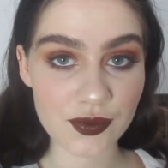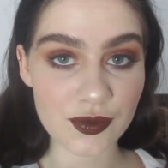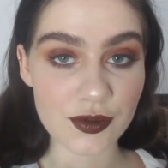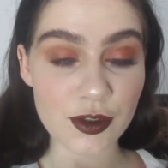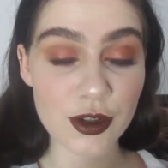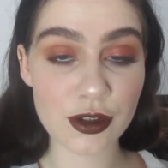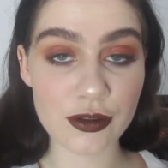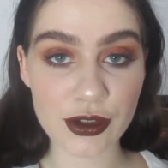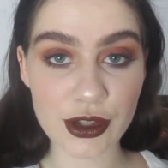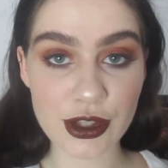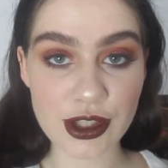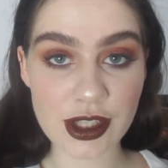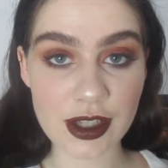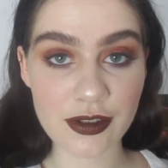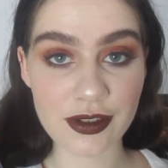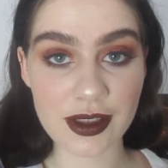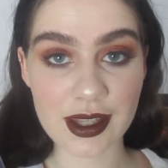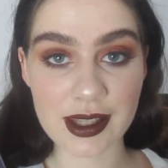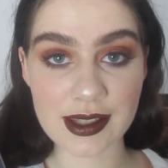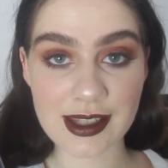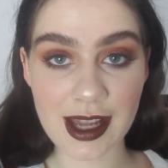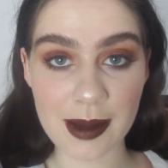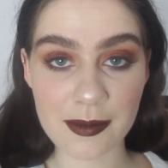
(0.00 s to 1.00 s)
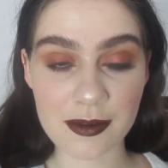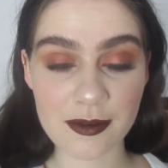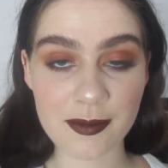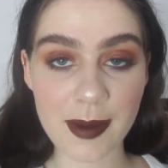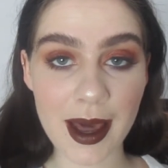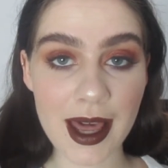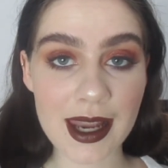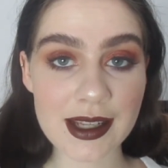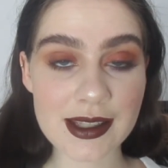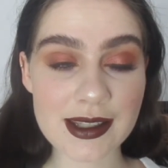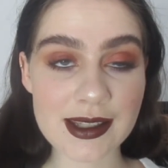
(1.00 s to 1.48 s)
reviews of these type of
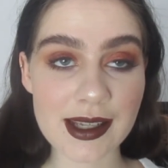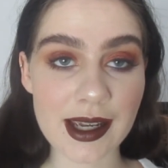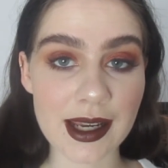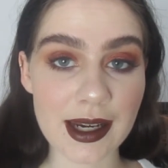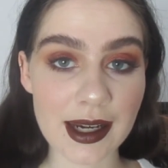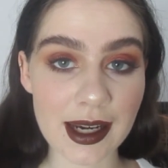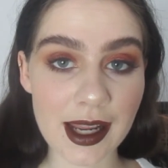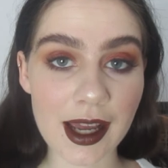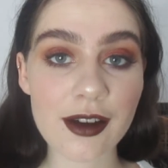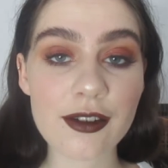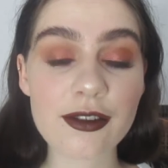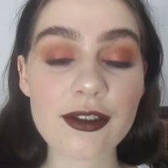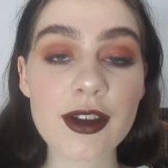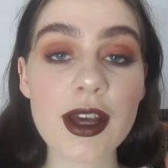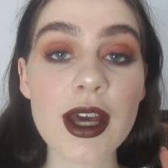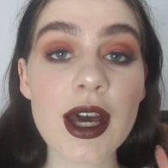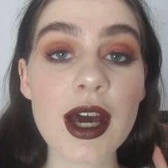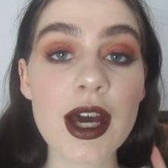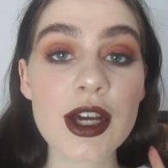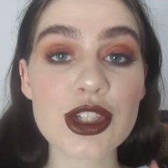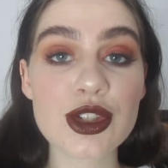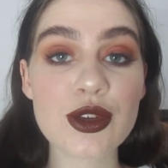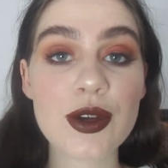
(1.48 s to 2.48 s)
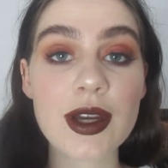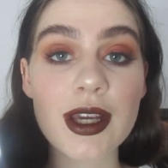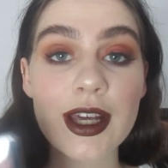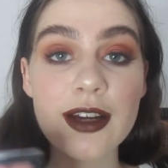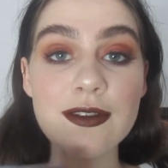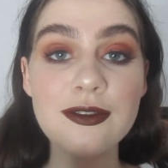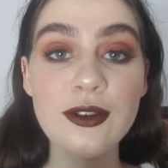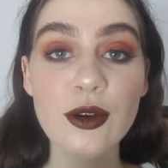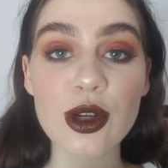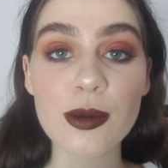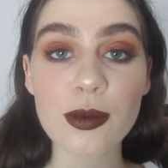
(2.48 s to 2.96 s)
palettes. I love doing
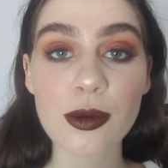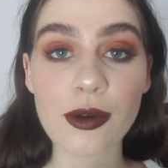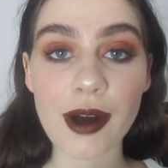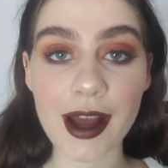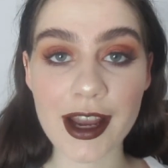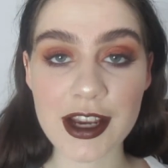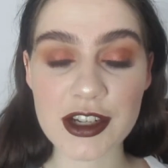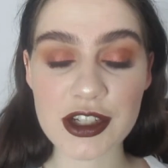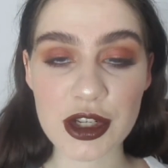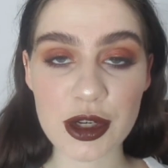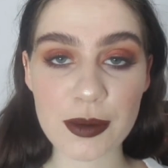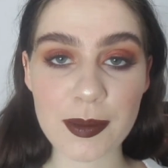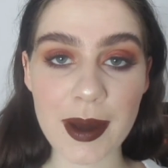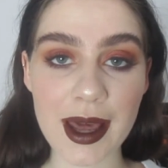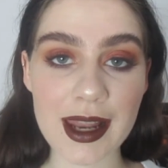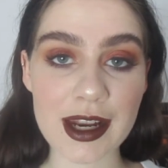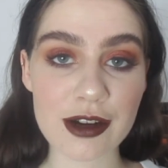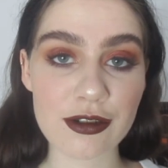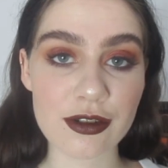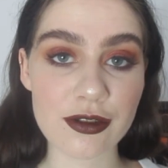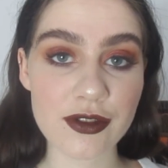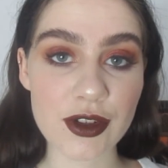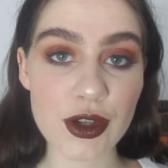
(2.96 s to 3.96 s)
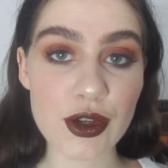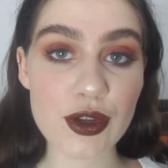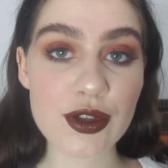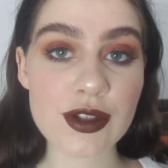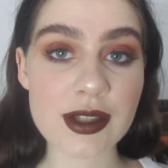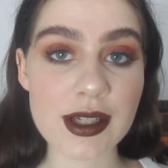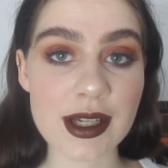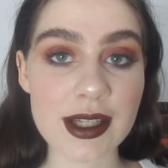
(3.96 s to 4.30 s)
affordable eyeshadow palette reviews.